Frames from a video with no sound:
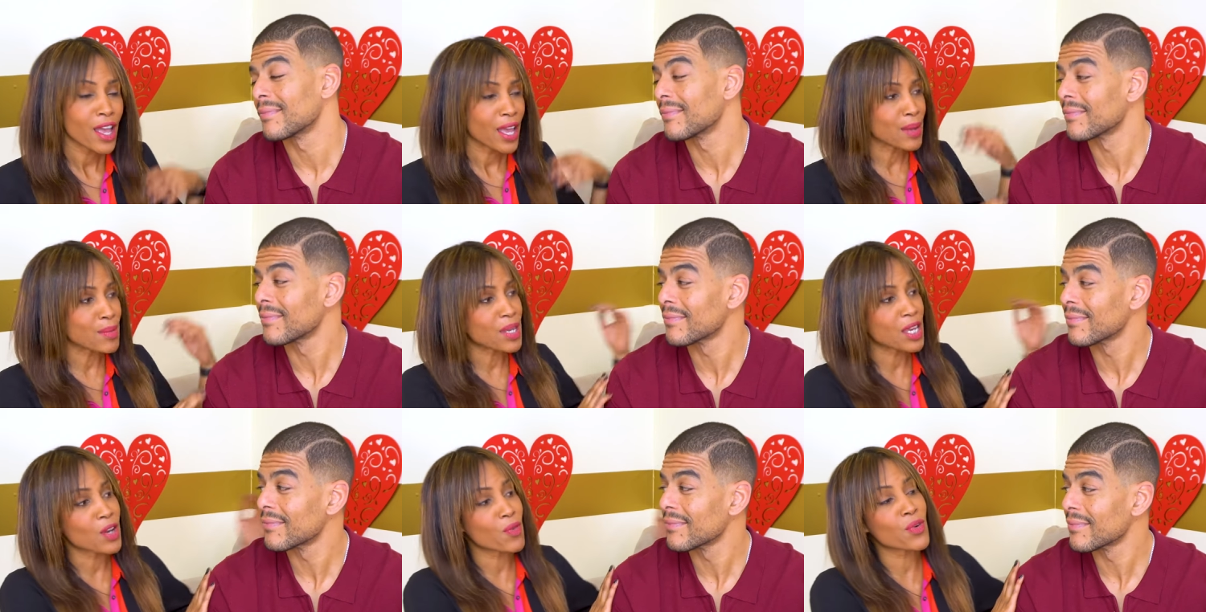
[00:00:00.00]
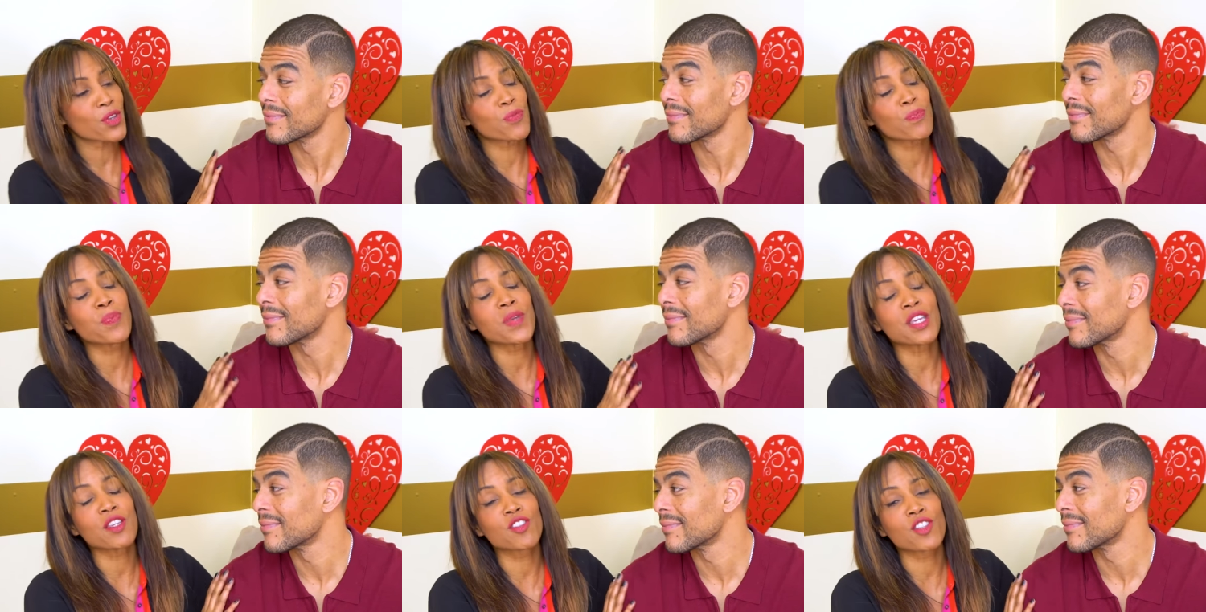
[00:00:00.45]
Speaker 1: I'm here
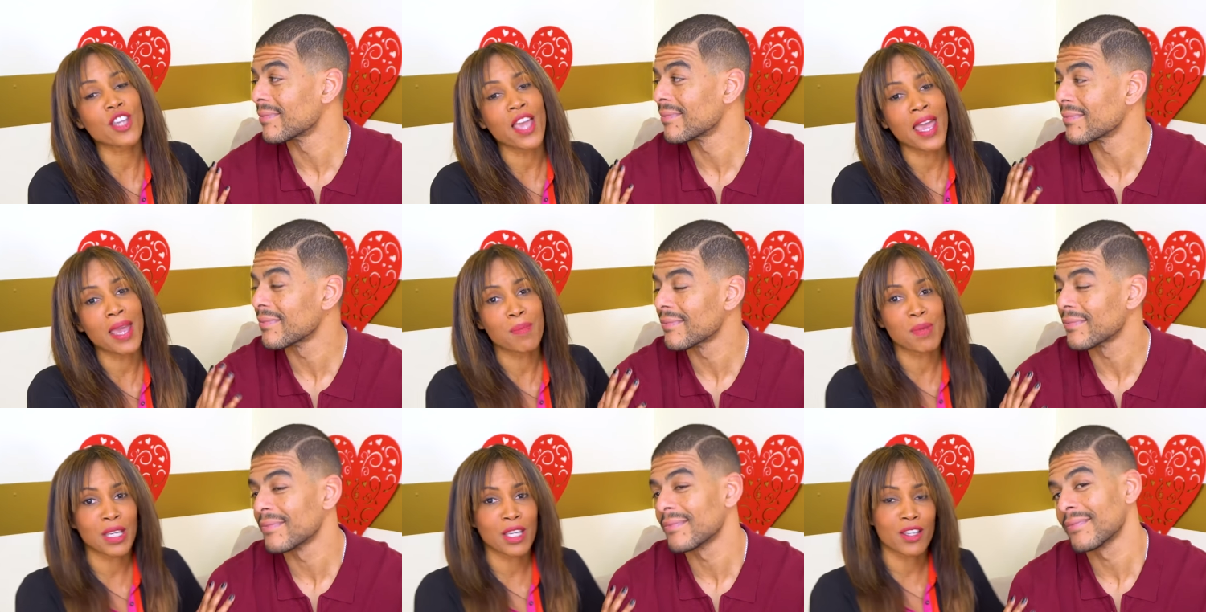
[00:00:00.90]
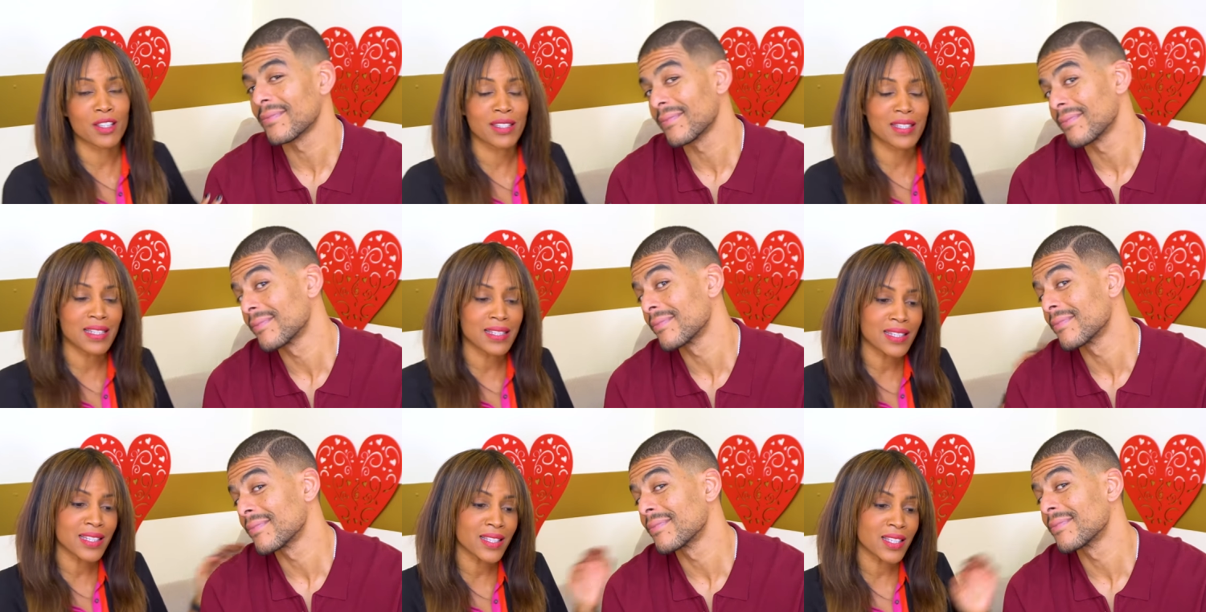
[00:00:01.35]
with Big Jay because
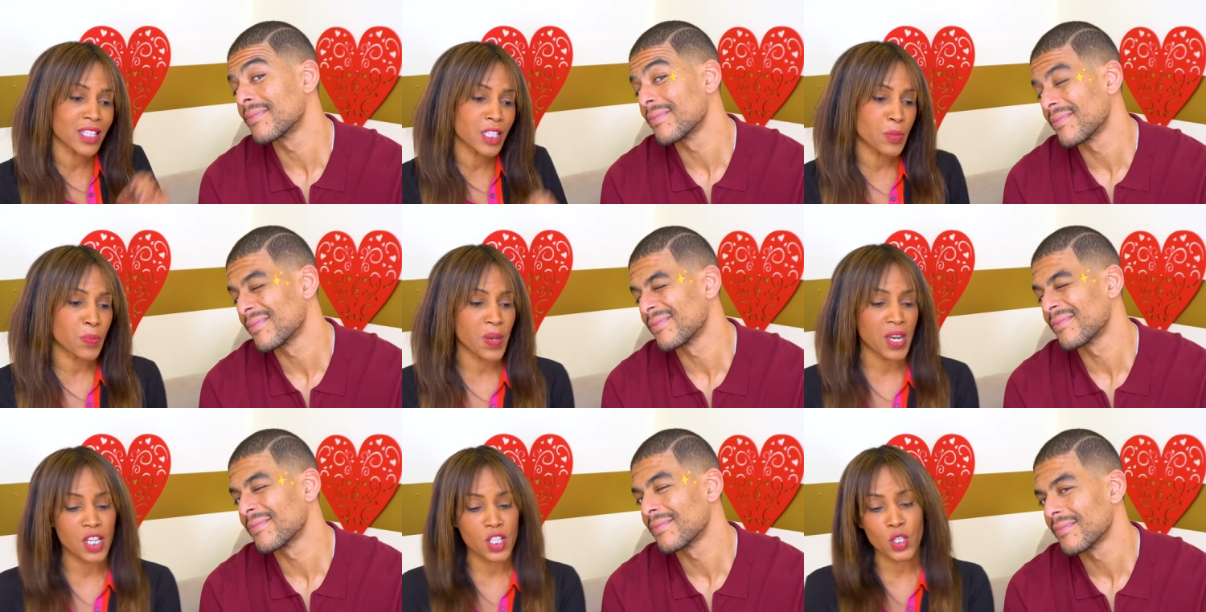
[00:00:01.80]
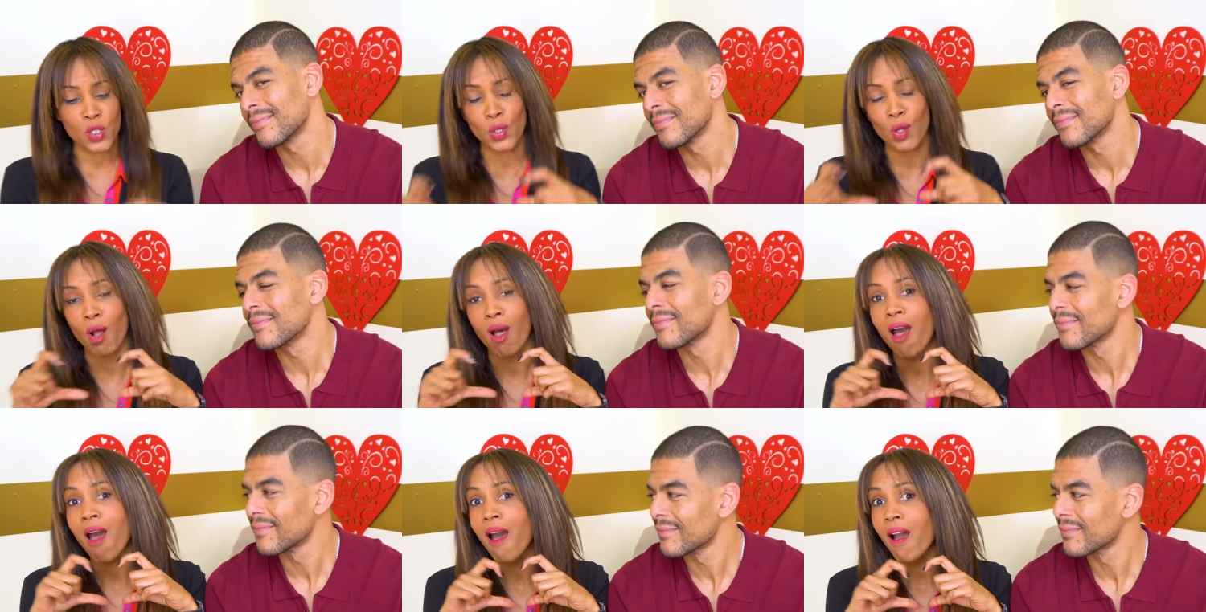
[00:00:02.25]
this is a
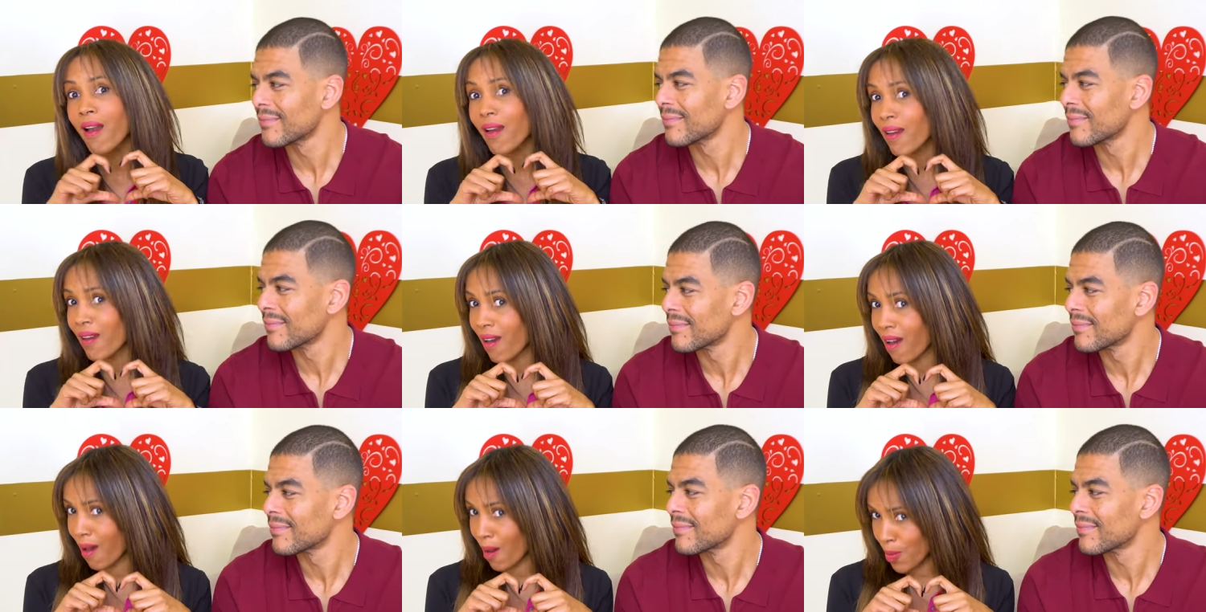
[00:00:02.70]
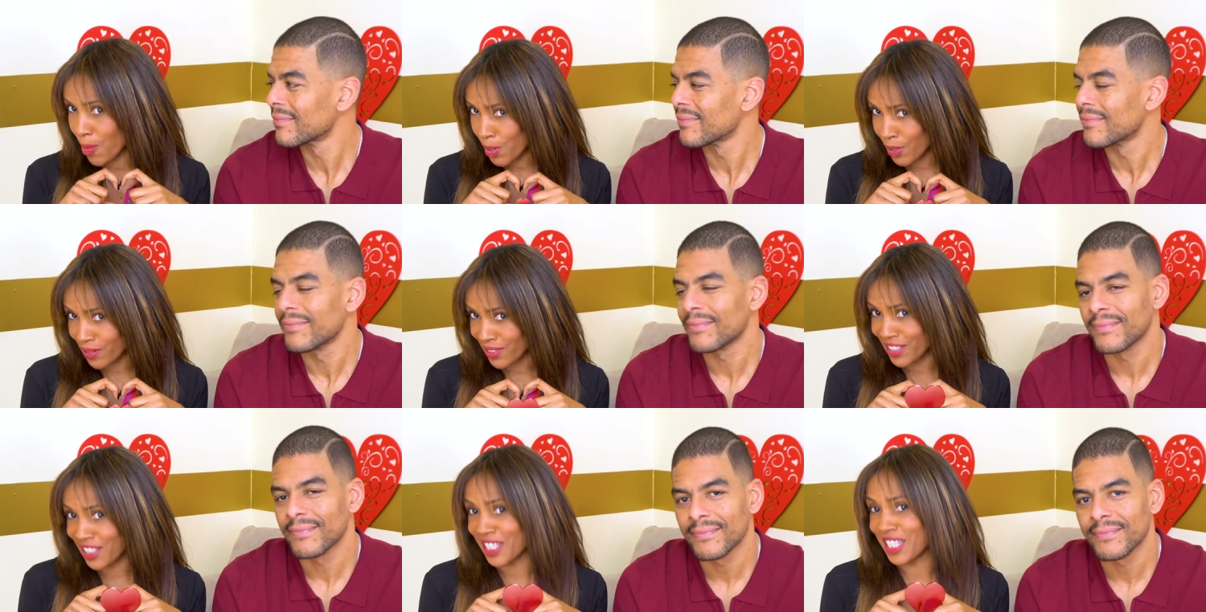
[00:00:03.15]
special
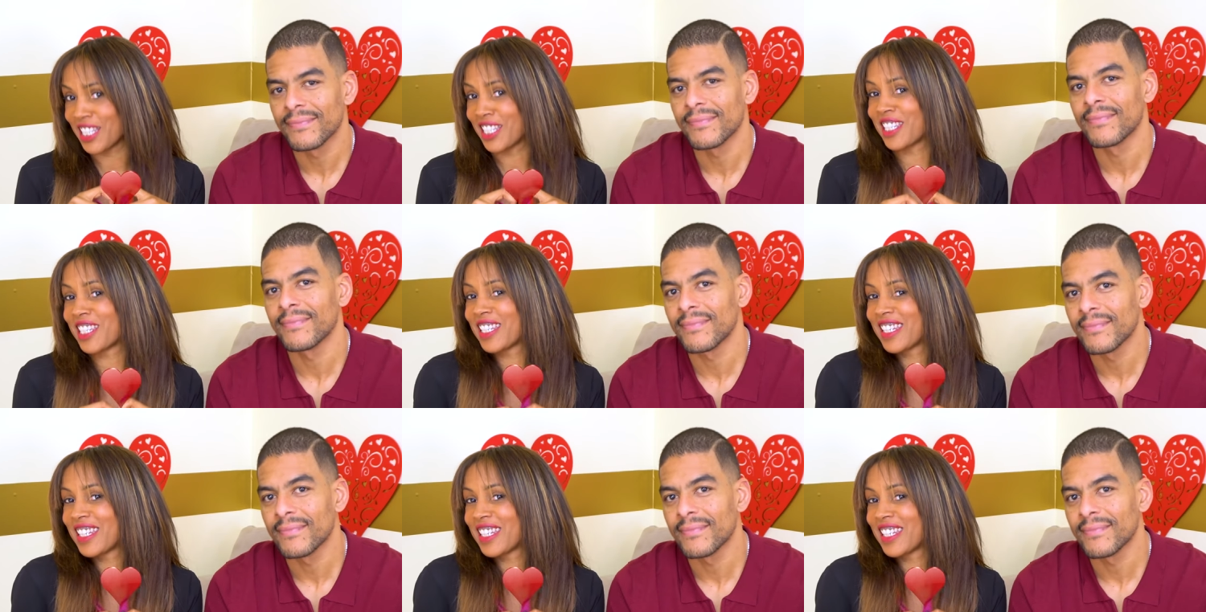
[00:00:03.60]
couple edition.